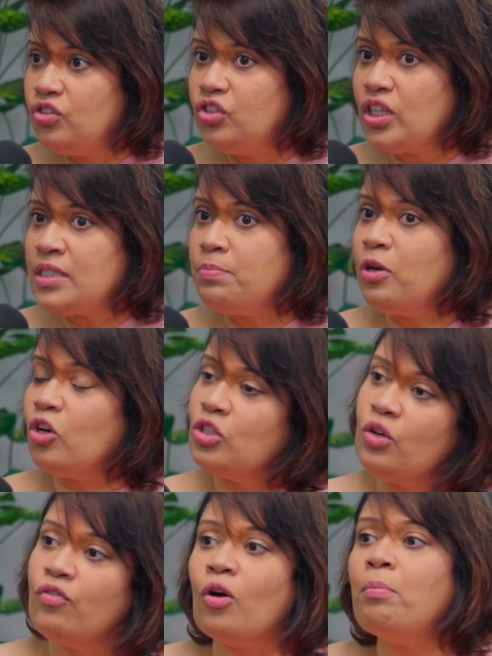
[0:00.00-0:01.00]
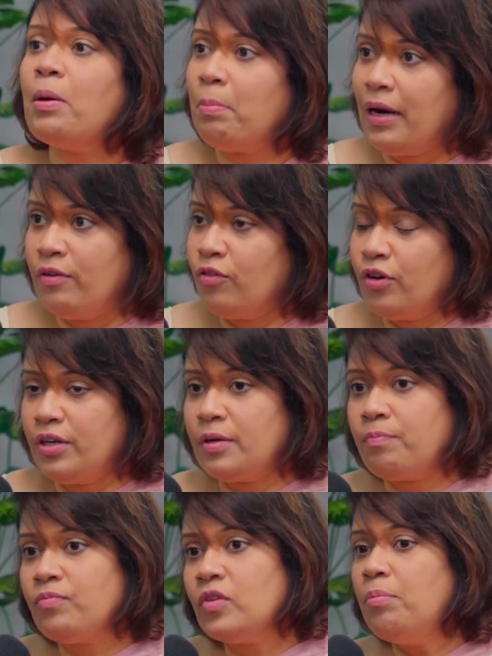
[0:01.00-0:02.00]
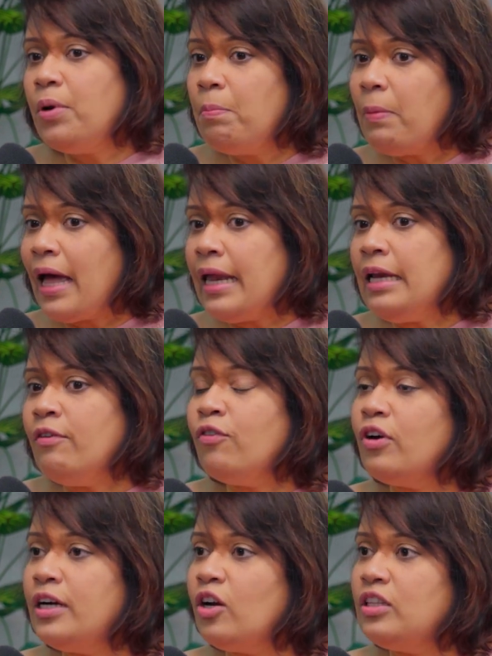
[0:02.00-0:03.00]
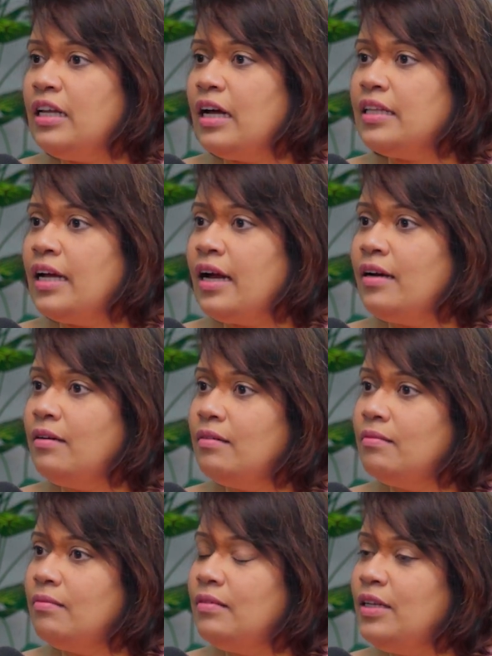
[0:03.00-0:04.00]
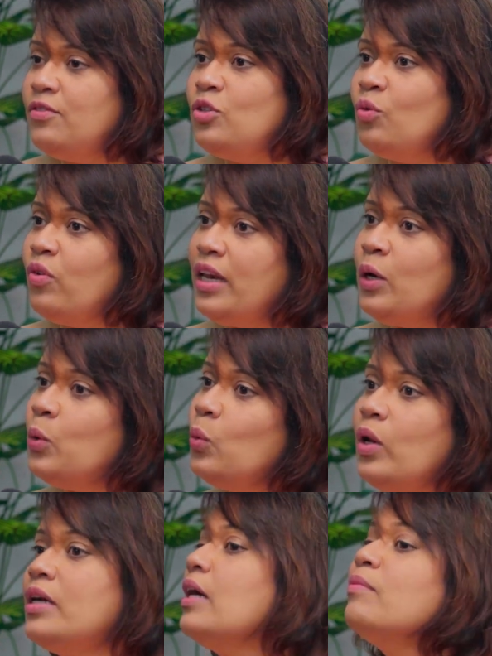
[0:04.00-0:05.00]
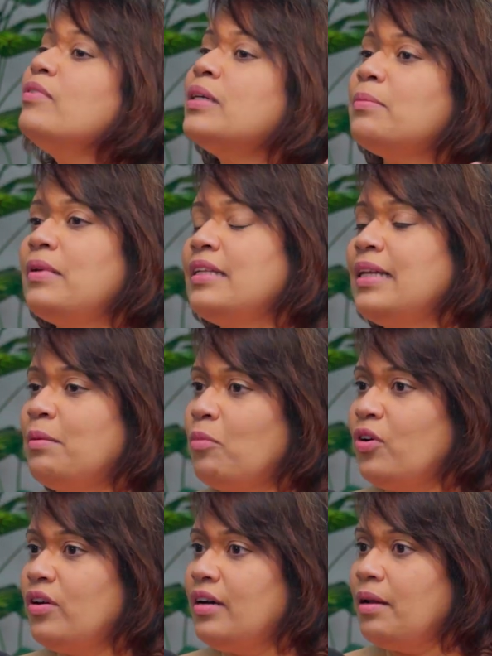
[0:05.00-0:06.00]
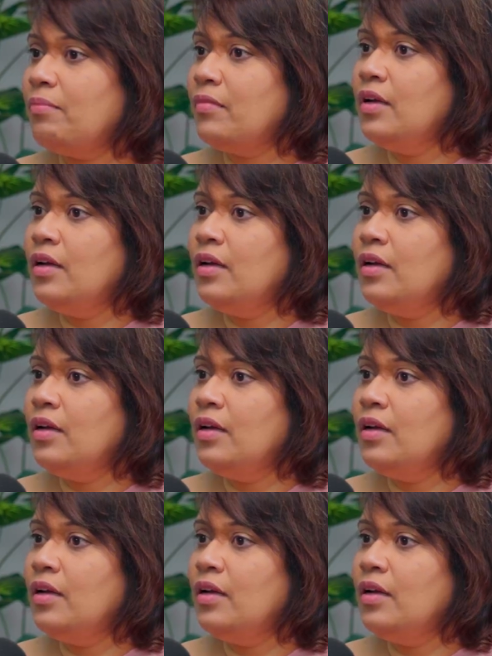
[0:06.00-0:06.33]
just because you have not prepared for it. Preparing for it, on the other hand, leaves you very cool and comfortable at that point in time.